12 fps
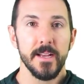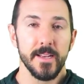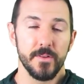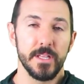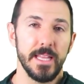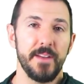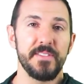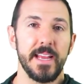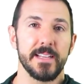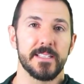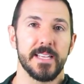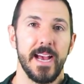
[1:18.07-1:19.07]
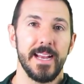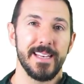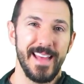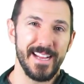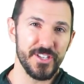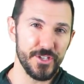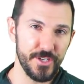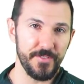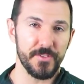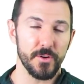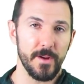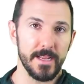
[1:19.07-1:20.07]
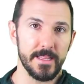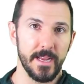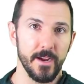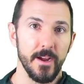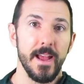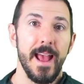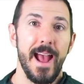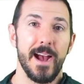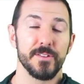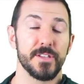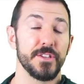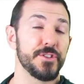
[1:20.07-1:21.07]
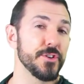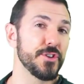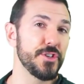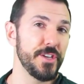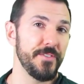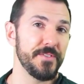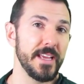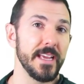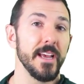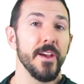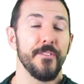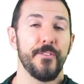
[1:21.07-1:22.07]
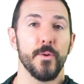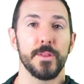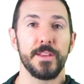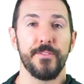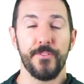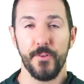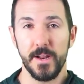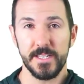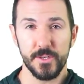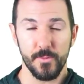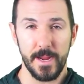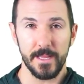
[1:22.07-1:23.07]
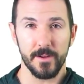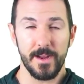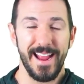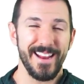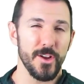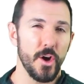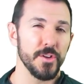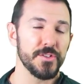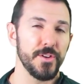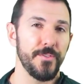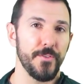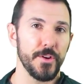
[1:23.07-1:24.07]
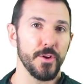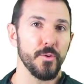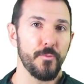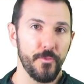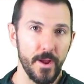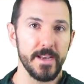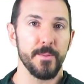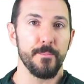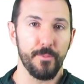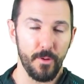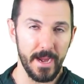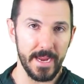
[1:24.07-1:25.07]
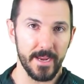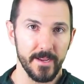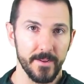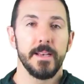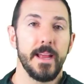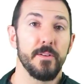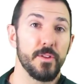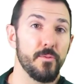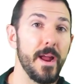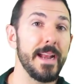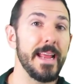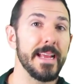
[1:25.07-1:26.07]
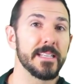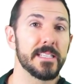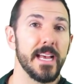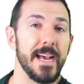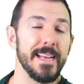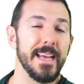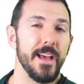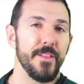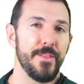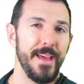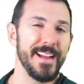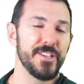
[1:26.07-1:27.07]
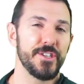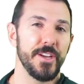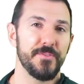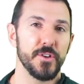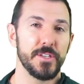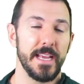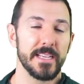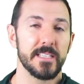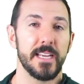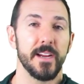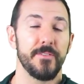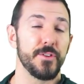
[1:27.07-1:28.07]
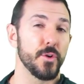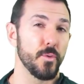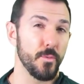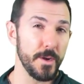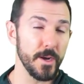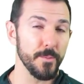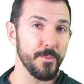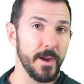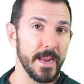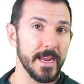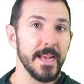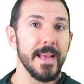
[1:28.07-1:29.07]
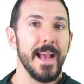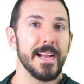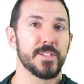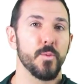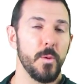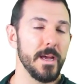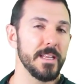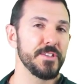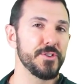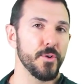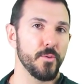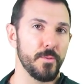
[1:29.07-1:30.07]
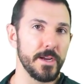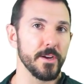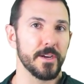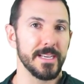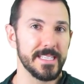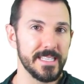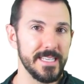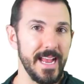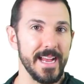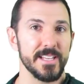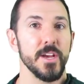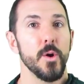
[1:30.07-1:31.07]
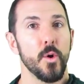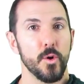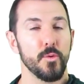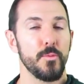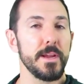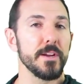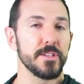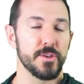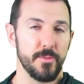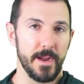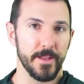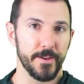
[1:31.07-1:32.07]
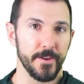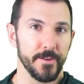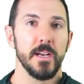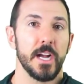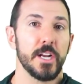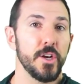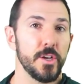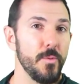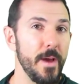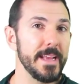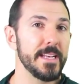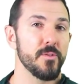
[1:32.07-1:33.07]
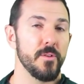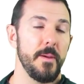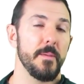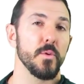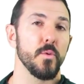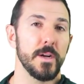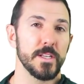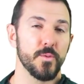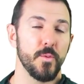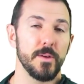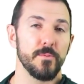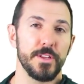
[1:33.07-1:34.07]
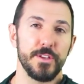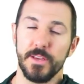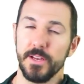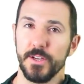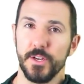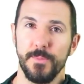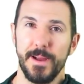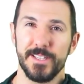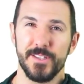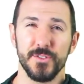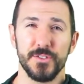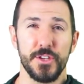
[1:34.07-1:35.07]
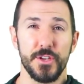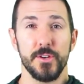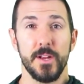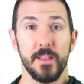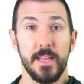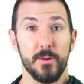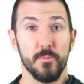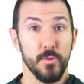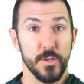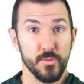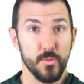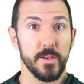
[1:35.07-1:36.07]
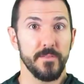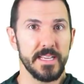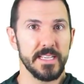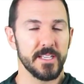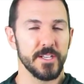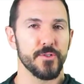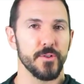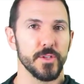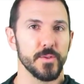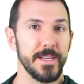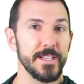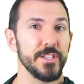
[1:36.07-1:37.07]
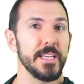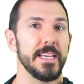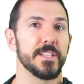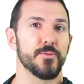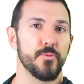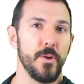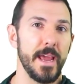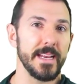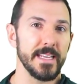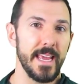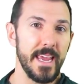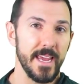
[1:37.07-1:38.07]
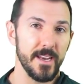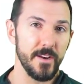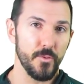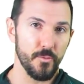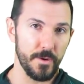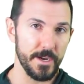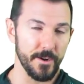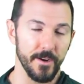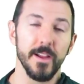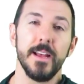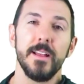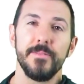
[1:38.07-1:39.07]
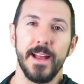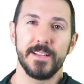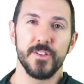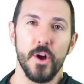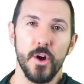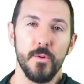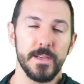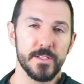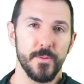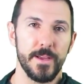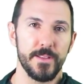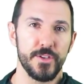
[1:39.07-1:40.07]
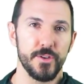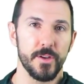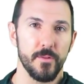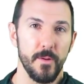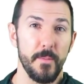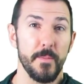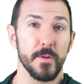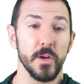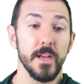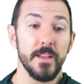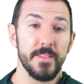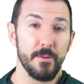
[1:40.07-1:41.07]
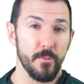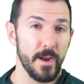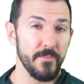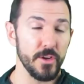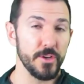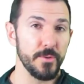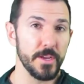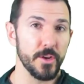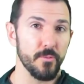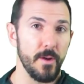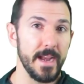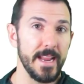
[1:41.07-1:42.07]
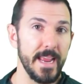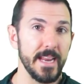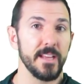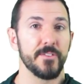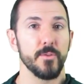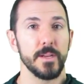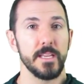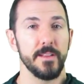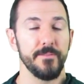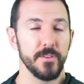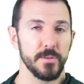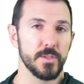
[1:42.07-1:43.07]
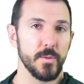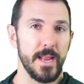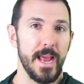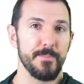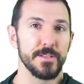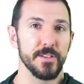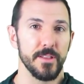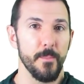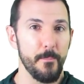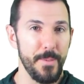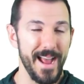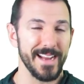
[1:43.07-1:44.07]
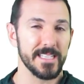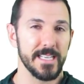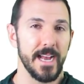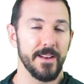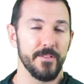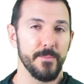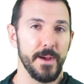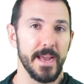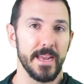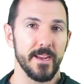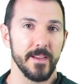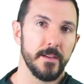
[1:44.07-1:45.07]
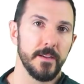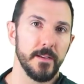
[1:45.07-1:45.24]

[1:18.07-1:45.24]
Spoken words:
Now on the left hand side, that shifter right there houses your shifting for the front derailleur and also for your front brake. Now on the right hand side, that shifter takes care of your rear brake as well as your rear cassette or rear derailleur. A good way to remember what's what when you get onto your bicycle so you're not like which one of these controls which is right hand rear. That's always a way that you can remember that whatever you're doing in your right hand is going to influence what happens on the back side of the bike.